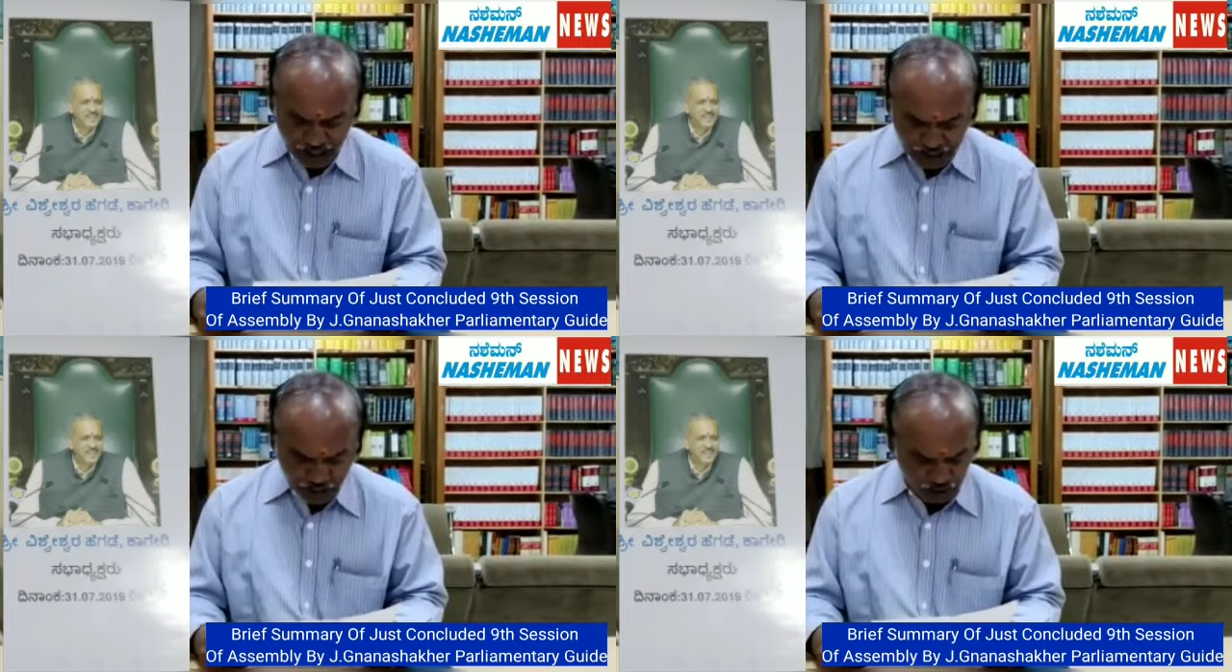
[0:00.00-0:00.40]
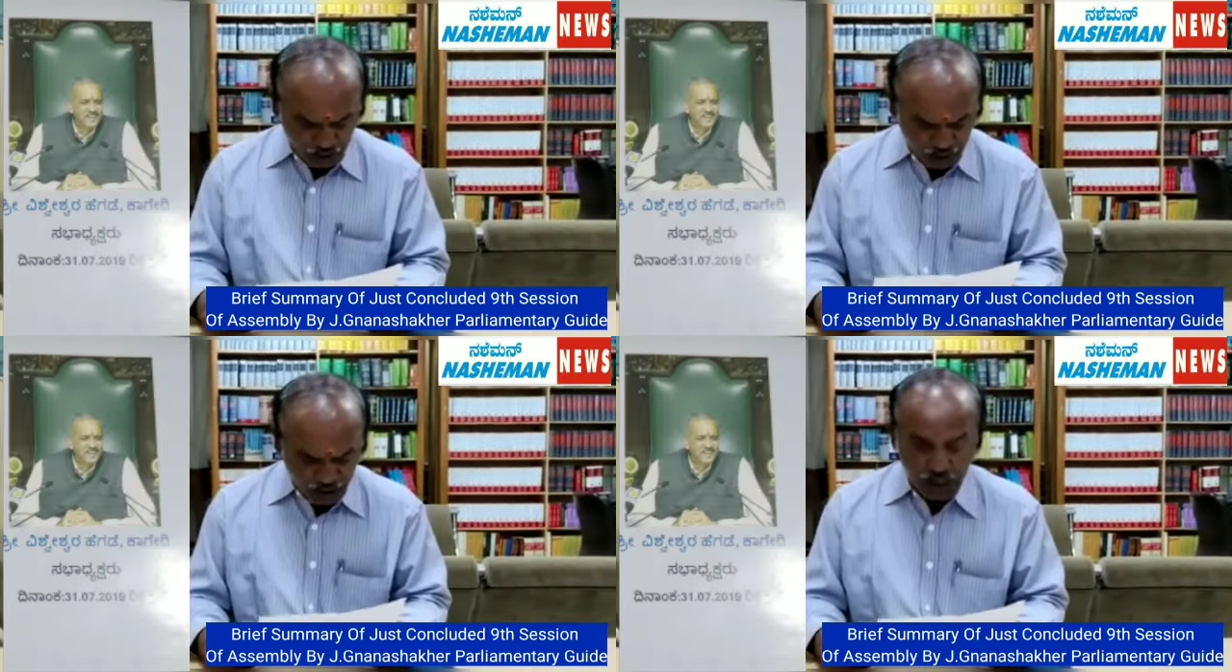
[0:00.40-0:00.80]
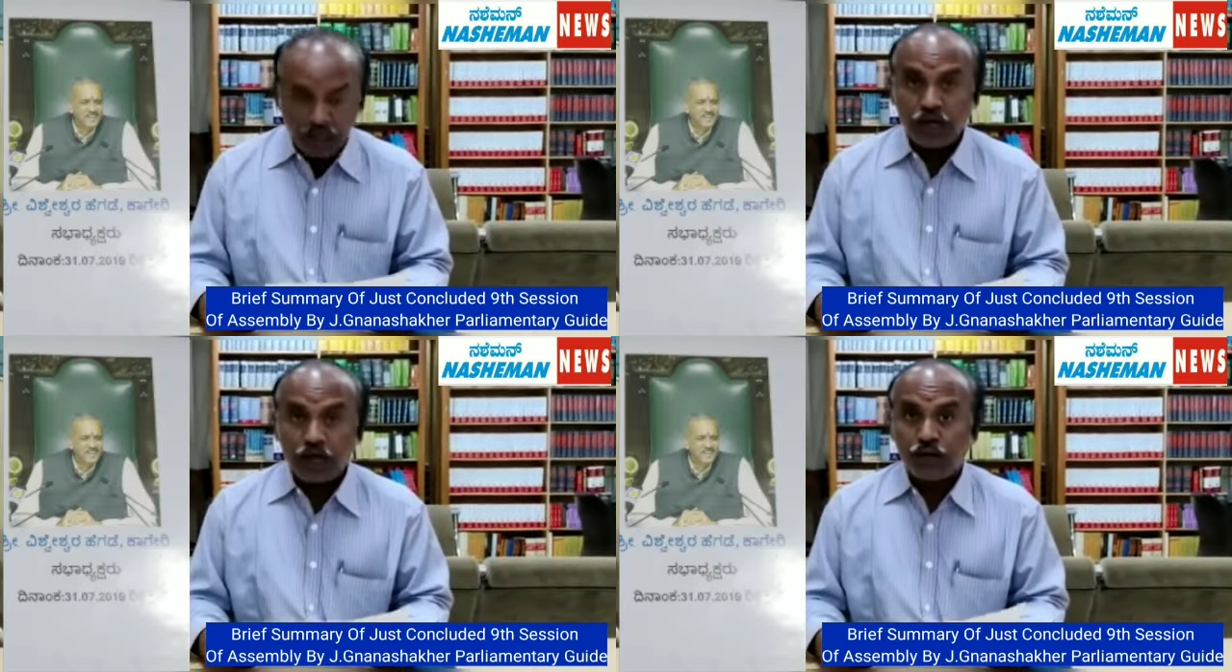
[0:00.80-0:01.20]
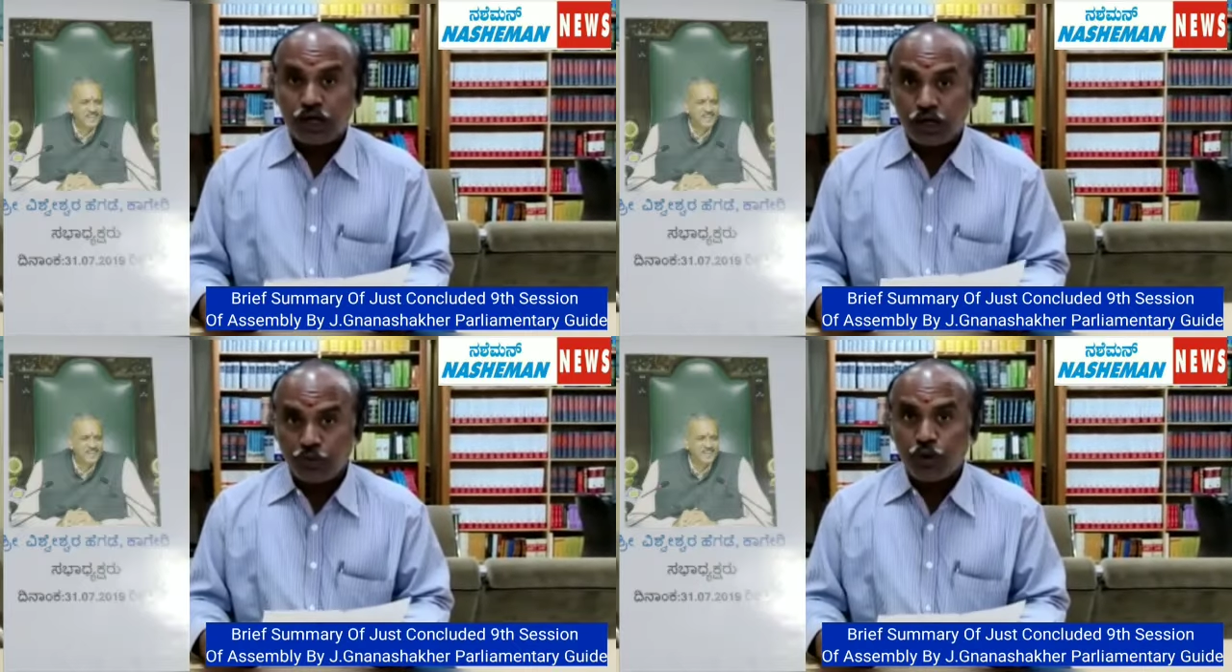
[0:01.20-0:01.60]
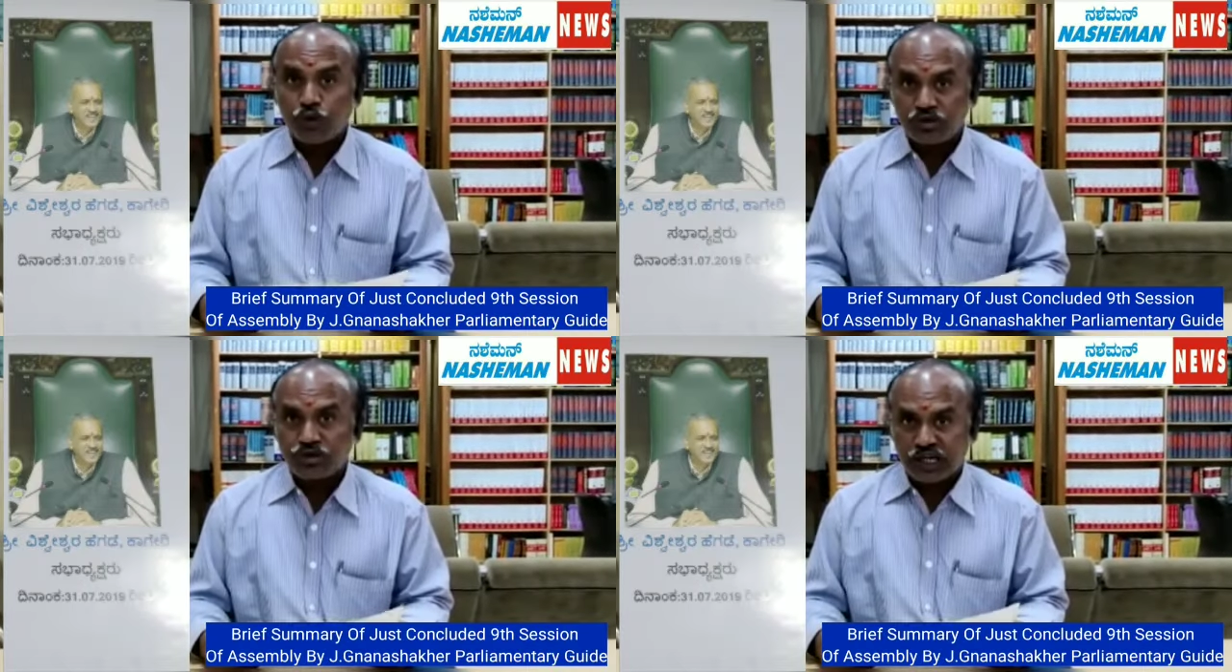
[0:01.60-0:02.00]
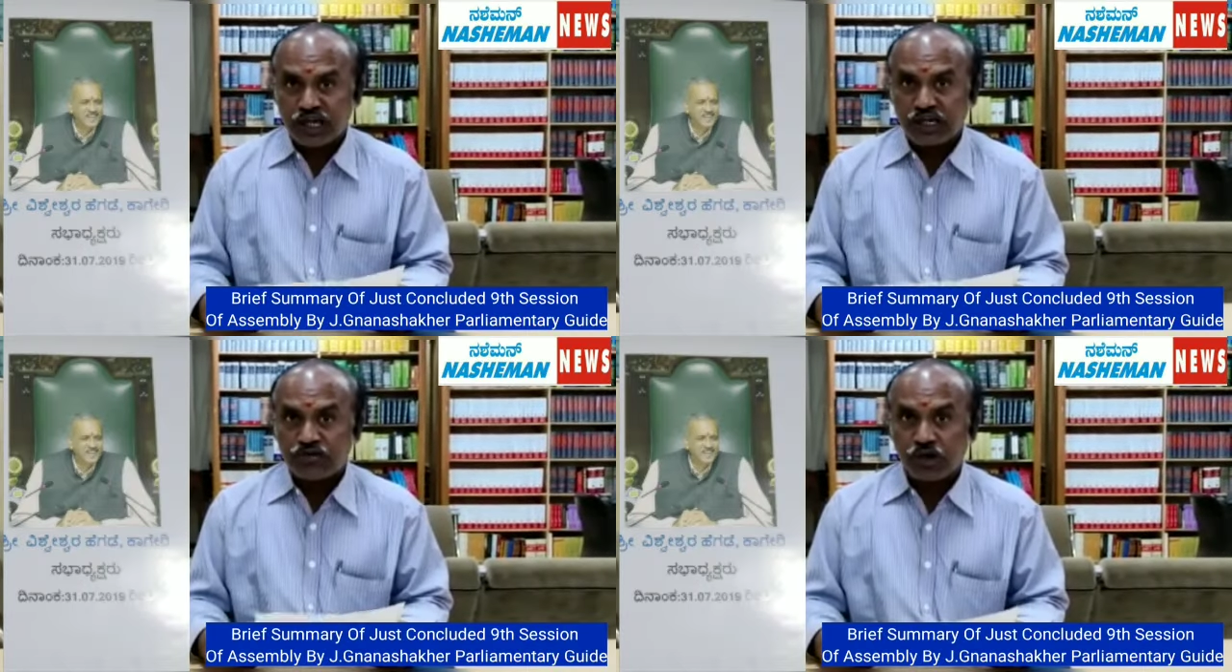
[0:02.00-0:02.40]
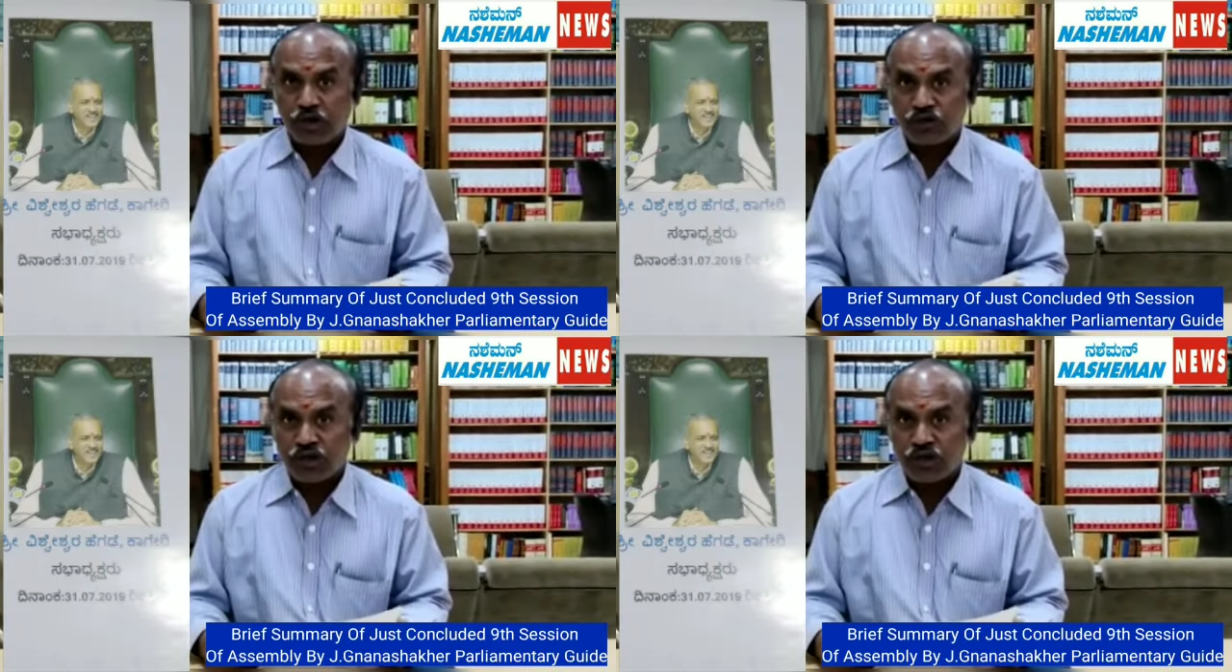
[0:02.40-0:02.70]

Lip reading: And later on, a report secretary,